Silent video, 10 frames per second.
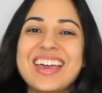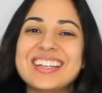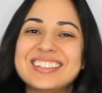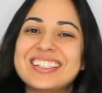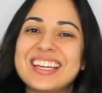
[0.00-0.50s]

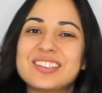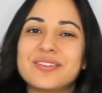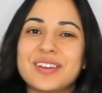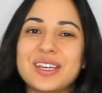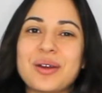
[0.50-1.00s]
In today's
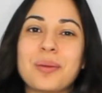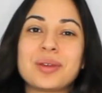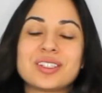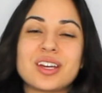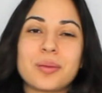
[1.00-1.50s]
video, I'm
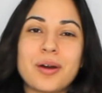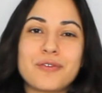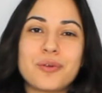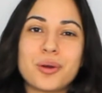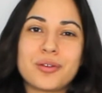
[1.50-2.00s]
going to talk
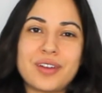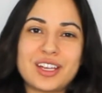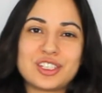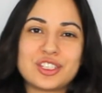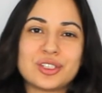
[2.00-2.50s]
about 4
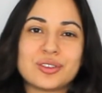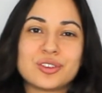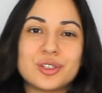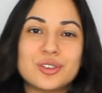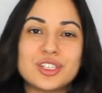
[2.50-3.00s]
fashion
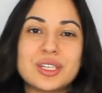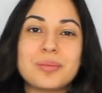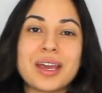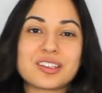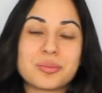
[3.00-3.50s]
shows: Gucci,
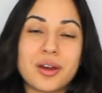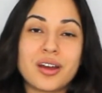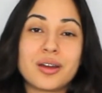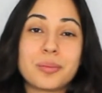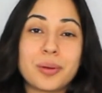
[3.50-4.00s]
Max
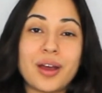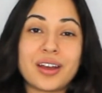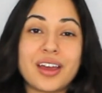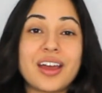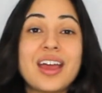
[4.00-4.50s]
Mara,
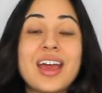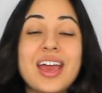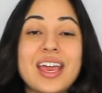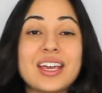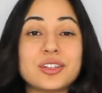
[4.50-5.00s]
Prada,
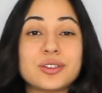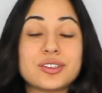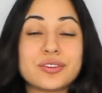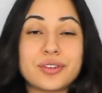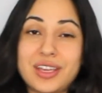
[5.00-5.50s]
and
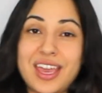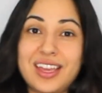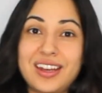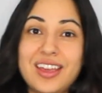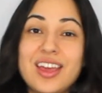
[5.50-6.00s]
Christopher
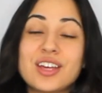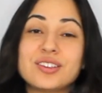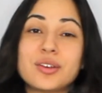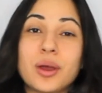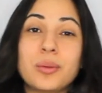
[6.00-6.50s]
Kane.
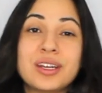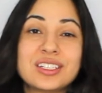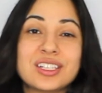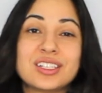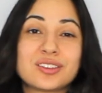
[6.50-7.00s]
So I went
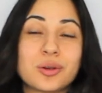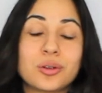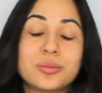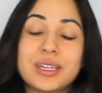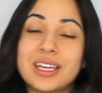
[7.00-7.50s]
into this
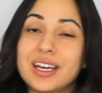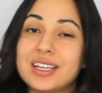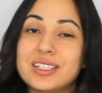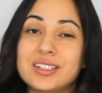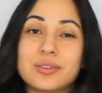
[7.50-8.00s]
cold meeting.
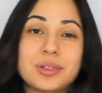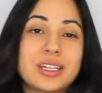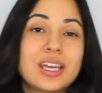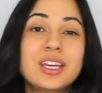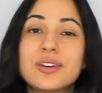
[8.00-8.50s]
I didn't read
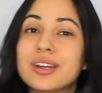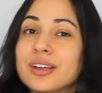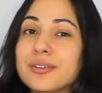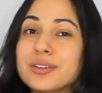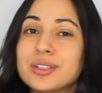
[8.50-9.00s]
any critic
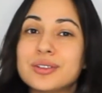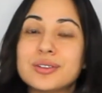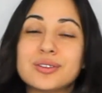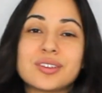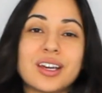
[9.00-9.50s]

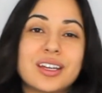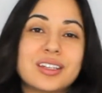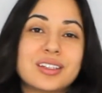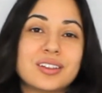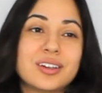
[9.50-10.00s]
reviews. I
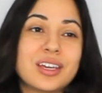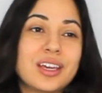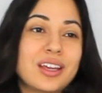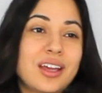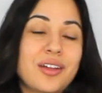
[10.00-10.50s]
didn't look
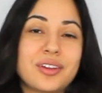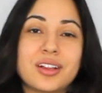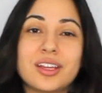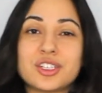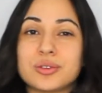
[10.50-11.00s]
at how the
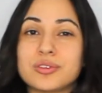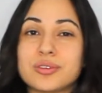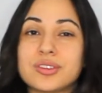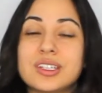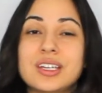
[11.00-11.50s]
collection was
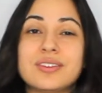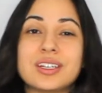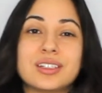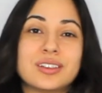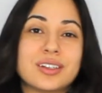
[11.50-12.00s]
received. I
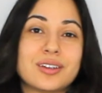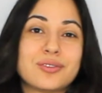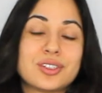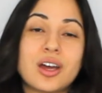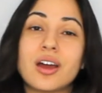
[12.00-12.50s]
didn't look at
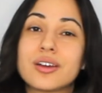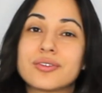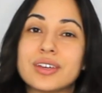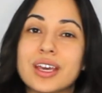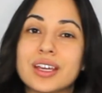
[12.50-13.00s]

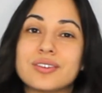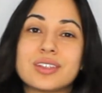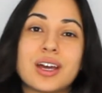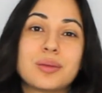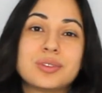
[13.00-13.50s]
photography ahead of
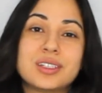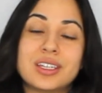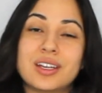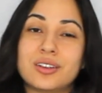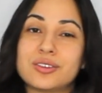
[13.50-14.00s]
time. Didn't
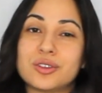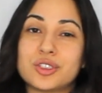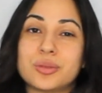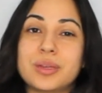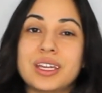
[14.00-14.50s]
get on
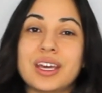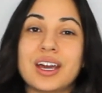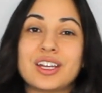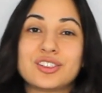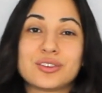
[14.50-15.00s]
social media.
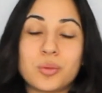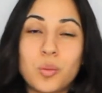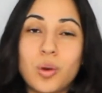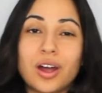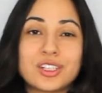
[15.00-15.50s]
I just
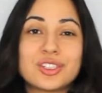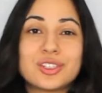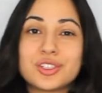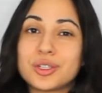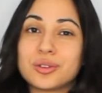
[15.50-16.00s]
watched the
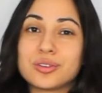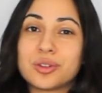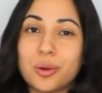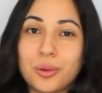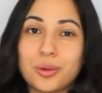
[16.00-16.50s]
shows
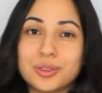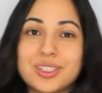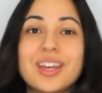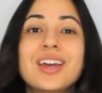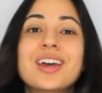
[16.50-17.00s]
cold
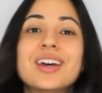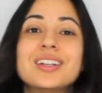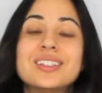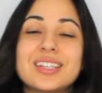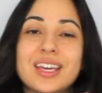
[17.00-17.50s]

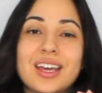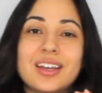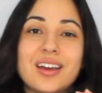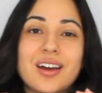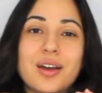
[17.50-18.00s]
to get
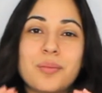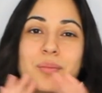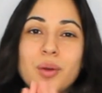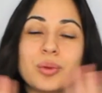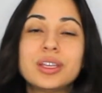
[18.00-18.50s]

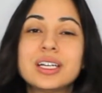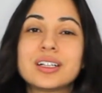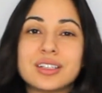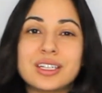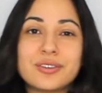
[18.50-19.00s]
a really
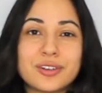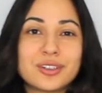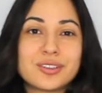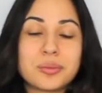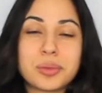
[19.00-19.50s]
clean
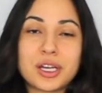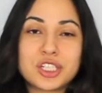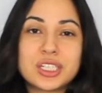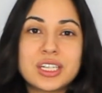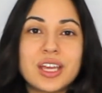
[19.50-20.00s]
first
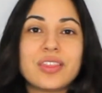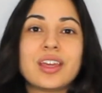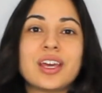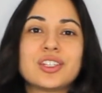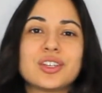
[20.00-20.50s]
impression, and
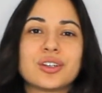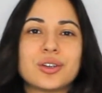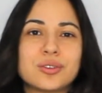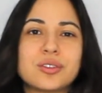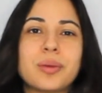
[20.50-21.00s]
then I took
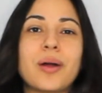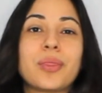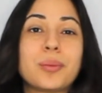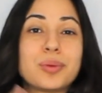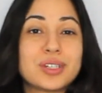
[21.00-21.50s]
notes about
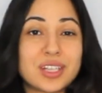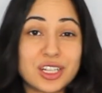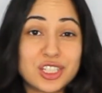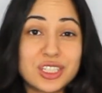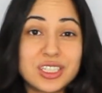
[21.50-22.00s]
the
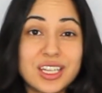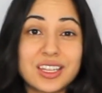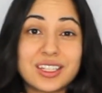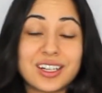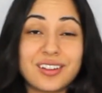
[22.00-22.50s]
production
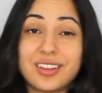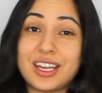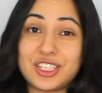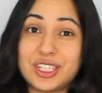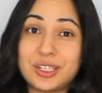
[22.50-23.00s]
and the
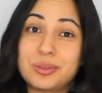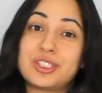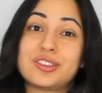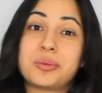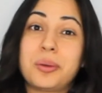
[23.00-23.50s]
collection,
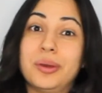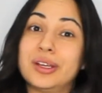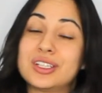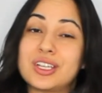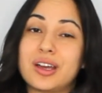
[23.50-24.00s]
which is what we're
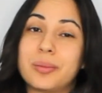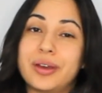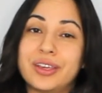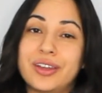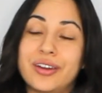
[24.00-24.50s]
going to talk
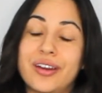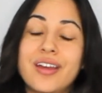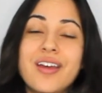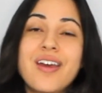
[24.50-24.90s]
about here.